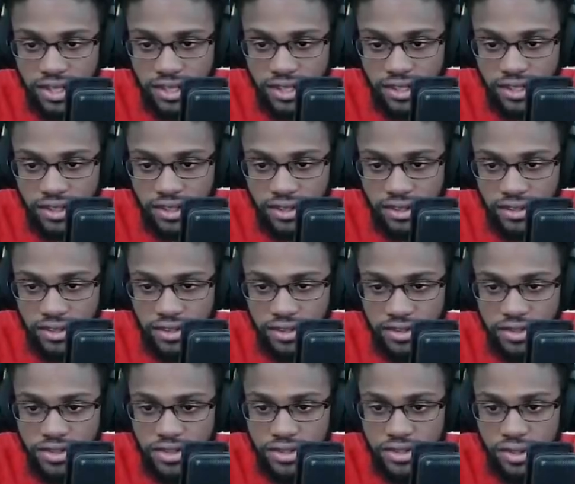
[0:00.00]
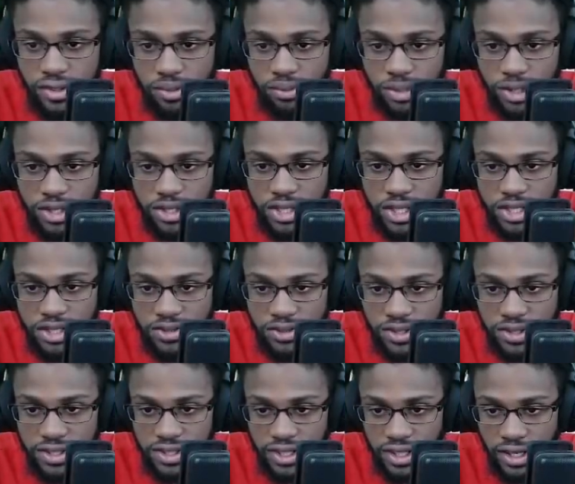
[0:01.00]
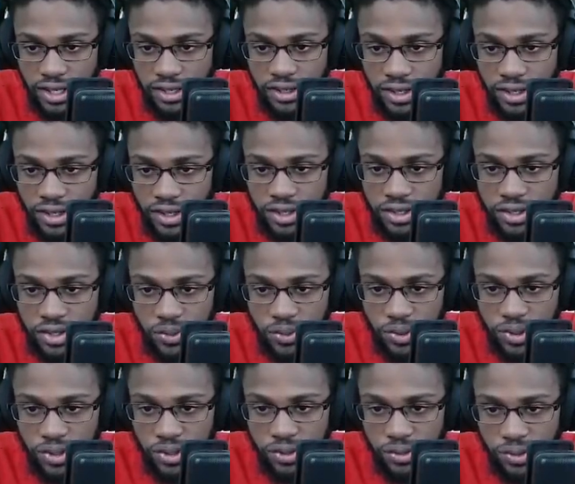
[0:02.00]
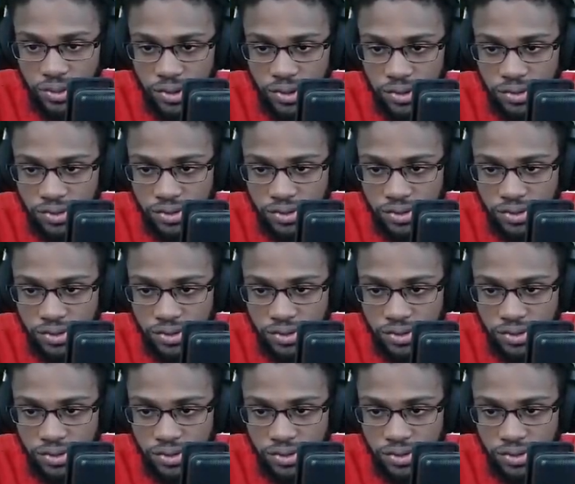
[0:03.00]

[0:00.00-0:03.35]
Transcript: and there's so many chests for us to get. There's one in the roof